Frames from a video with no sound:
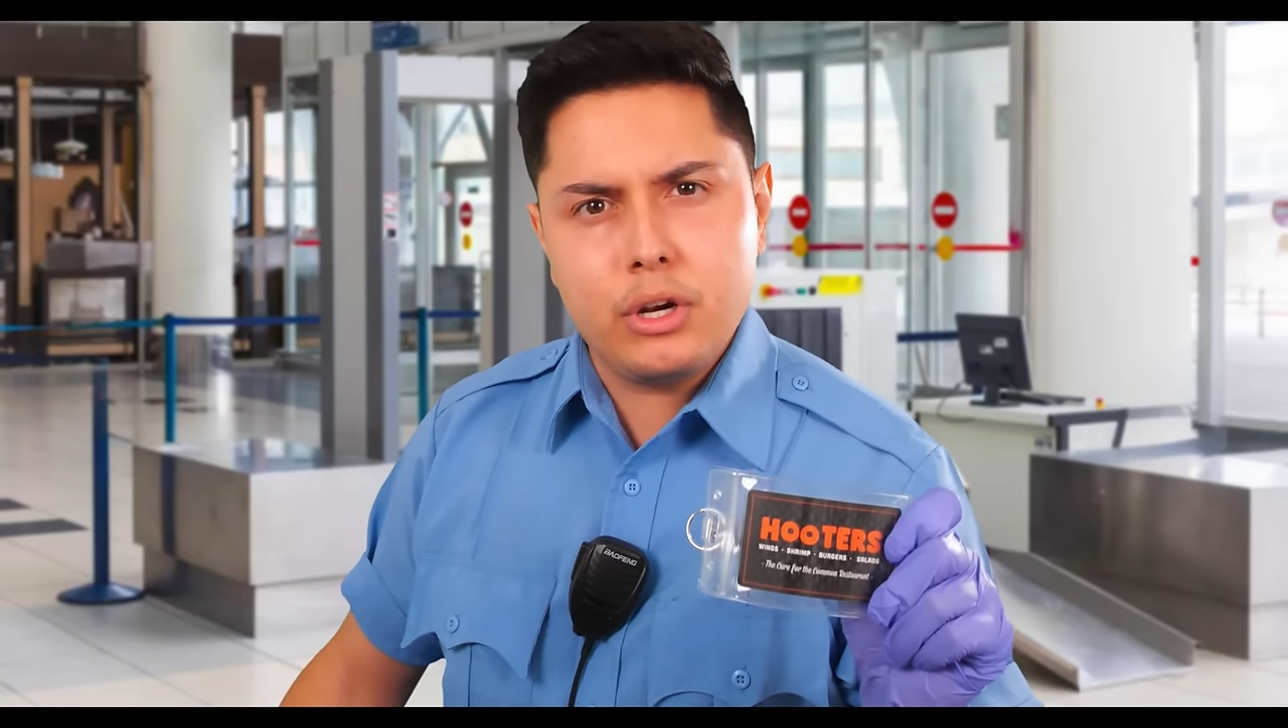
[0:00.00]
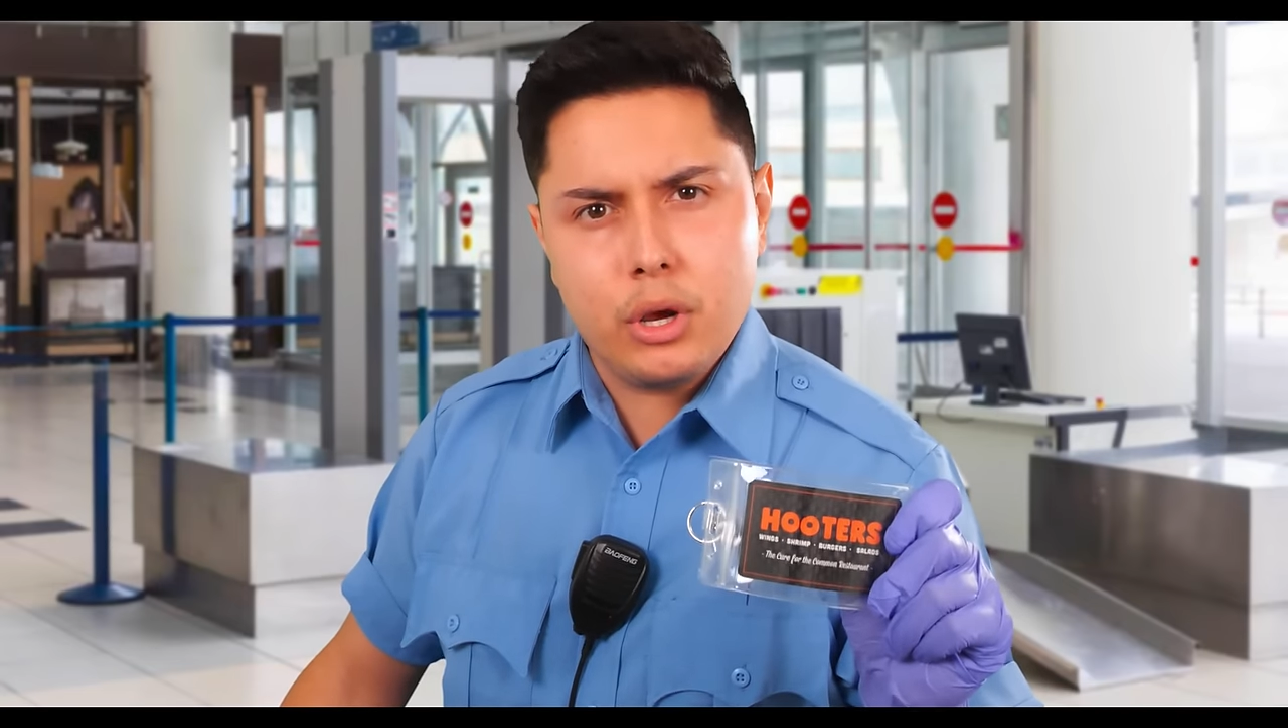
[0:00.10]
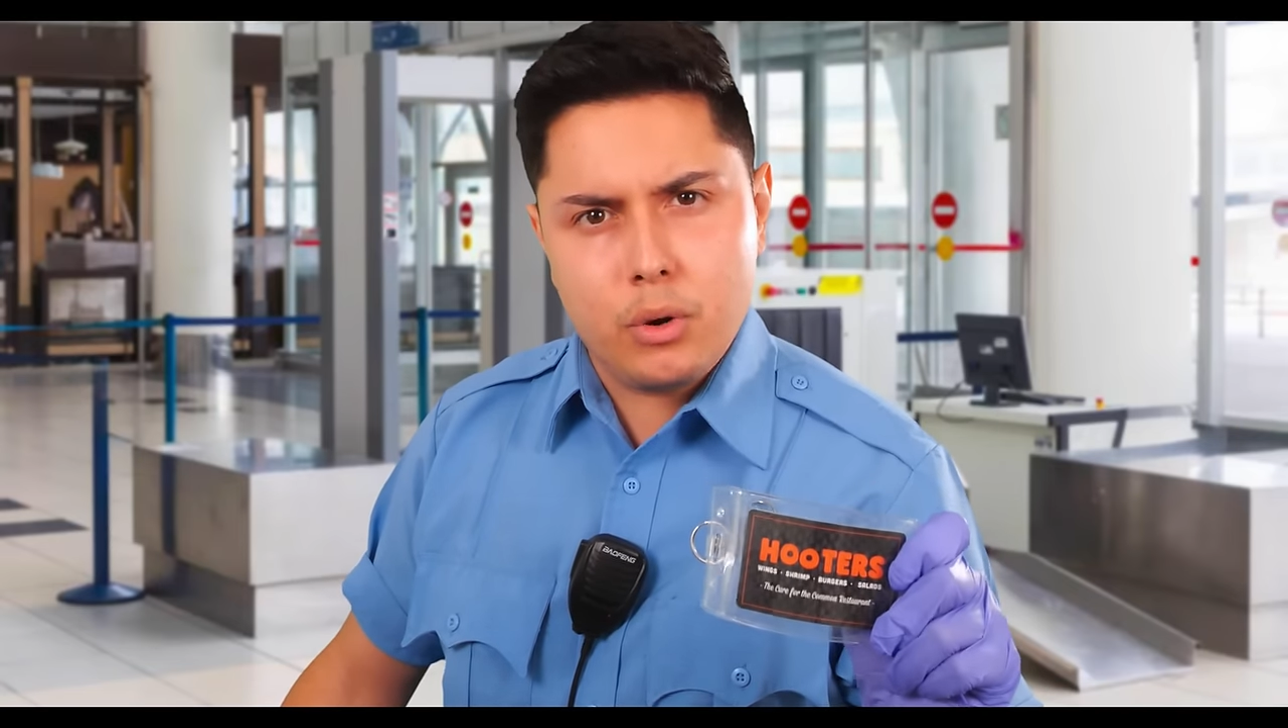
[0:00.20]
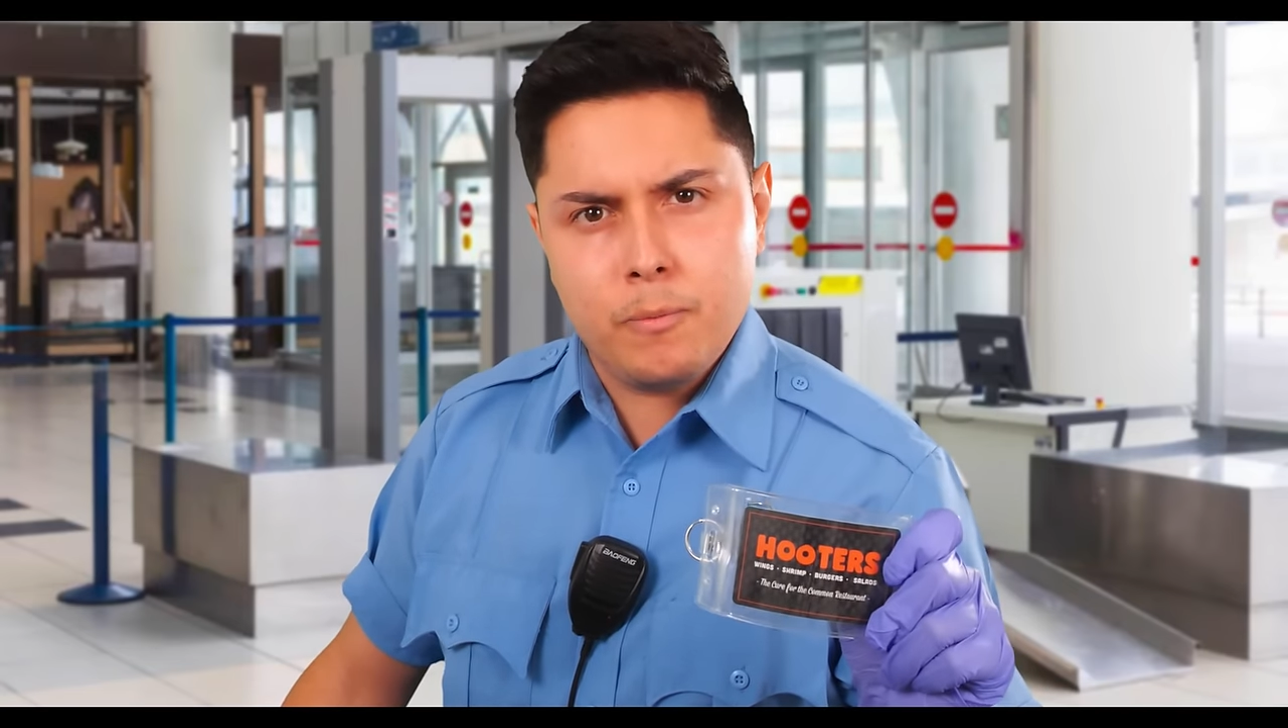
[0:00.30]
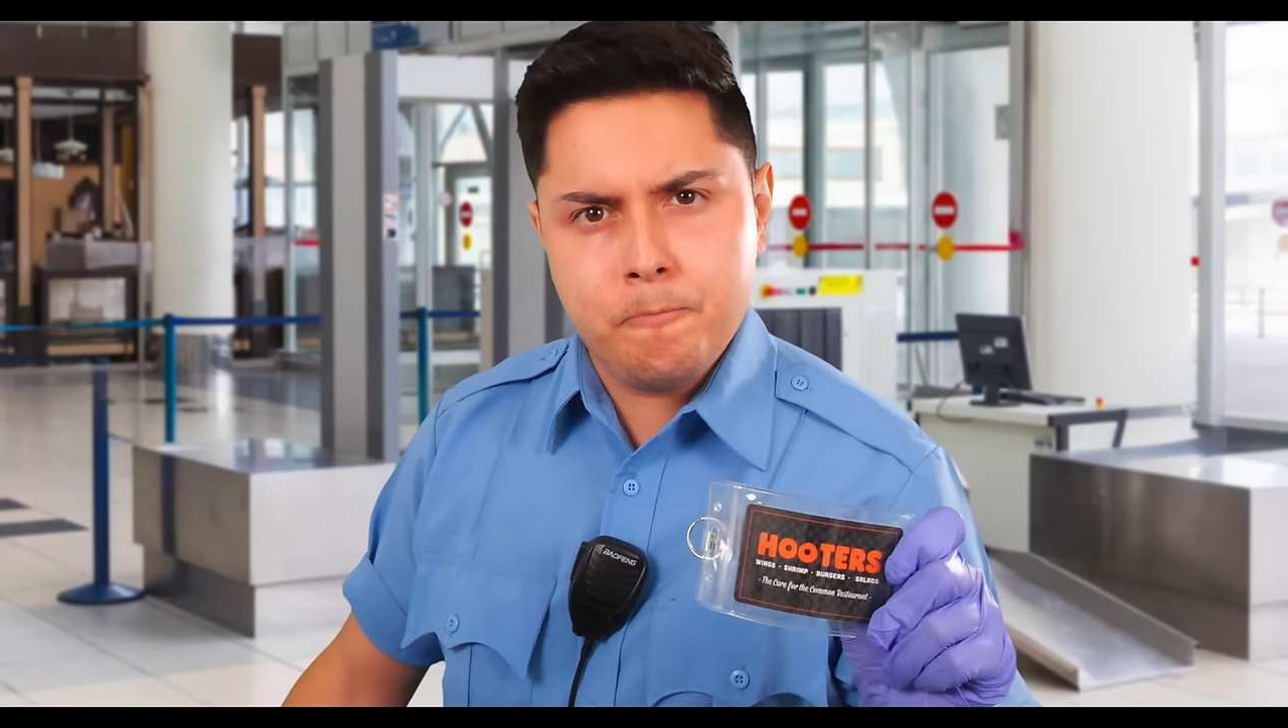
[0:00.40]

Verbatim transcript: know.